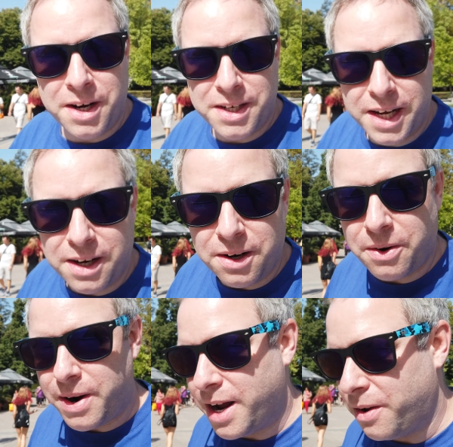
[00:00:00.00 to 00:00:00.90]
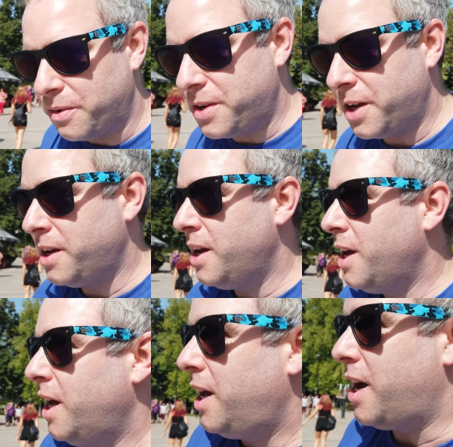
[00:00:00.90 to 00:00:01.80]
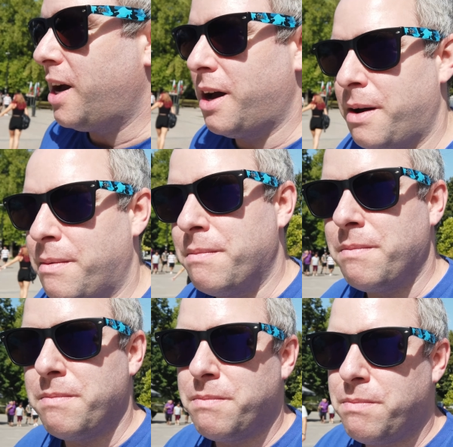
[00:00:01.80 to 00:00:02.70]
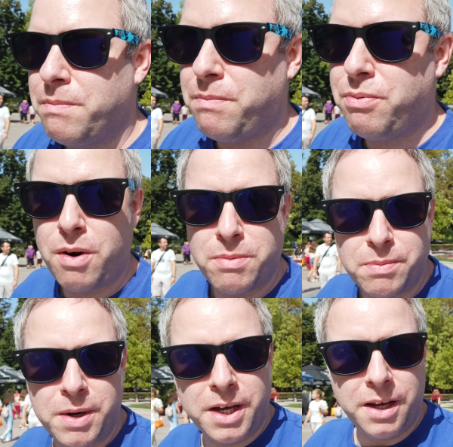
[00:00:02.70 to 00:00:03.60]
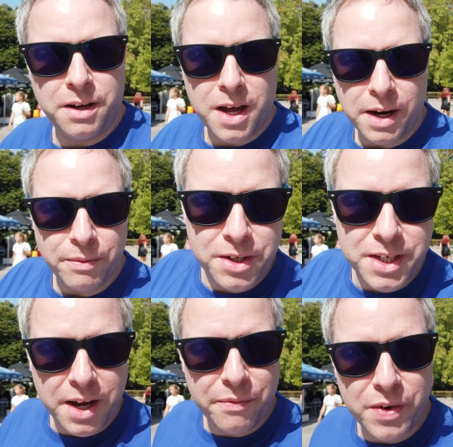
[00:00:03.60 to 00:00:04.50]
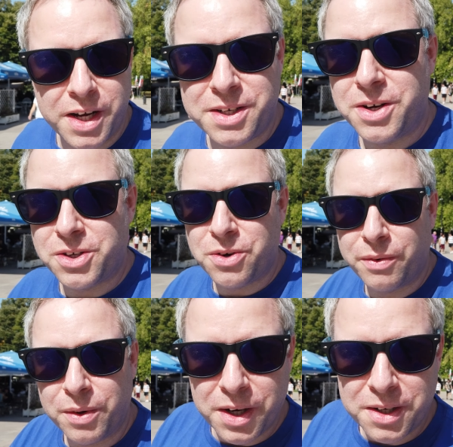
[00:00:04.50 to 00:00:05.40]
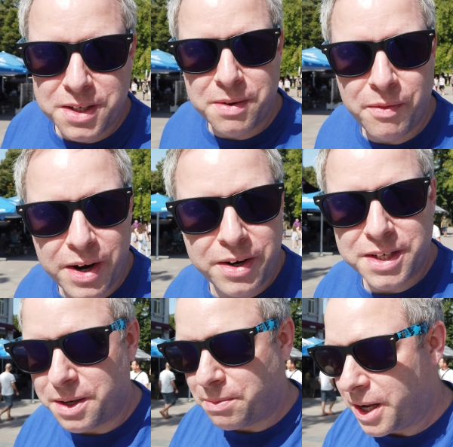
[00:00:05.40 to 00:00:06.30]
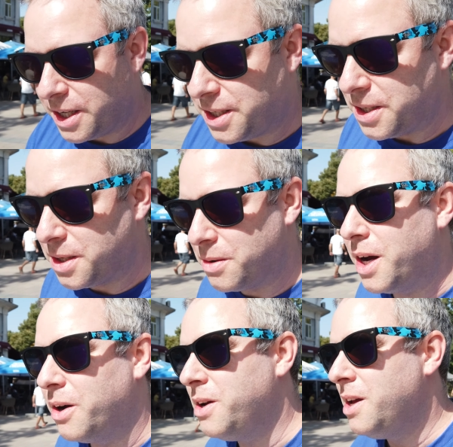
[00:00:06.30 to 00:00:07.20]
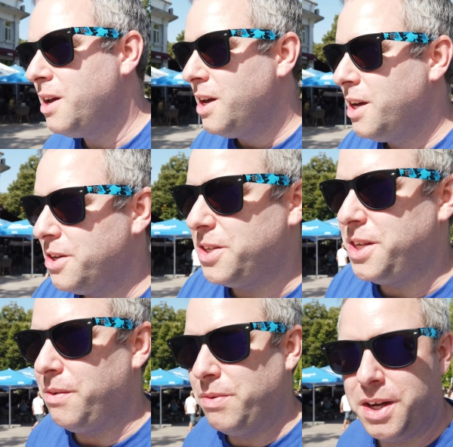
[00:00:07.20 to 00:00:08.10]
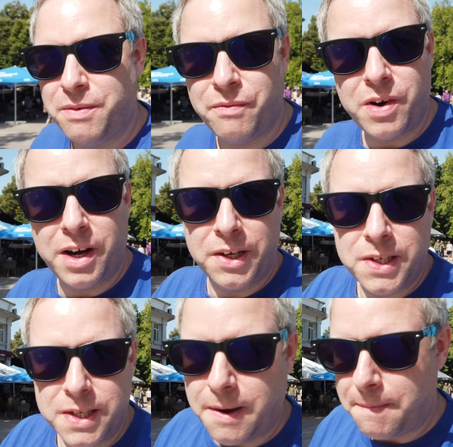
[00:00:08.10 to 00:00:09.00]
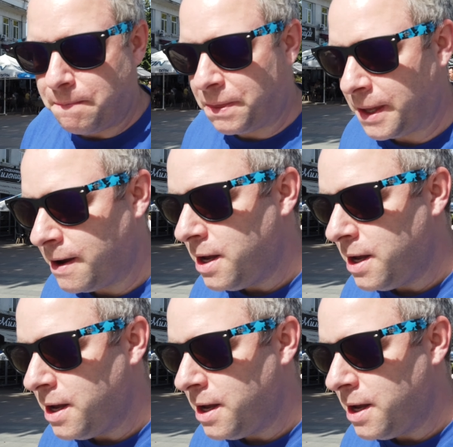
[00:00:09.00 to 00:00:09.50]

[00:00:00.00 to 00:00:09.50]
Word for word: we're going to take a look around. Um, probably like Ruse at first, not sure if we'll go to some various other places as well. Just see if we can find some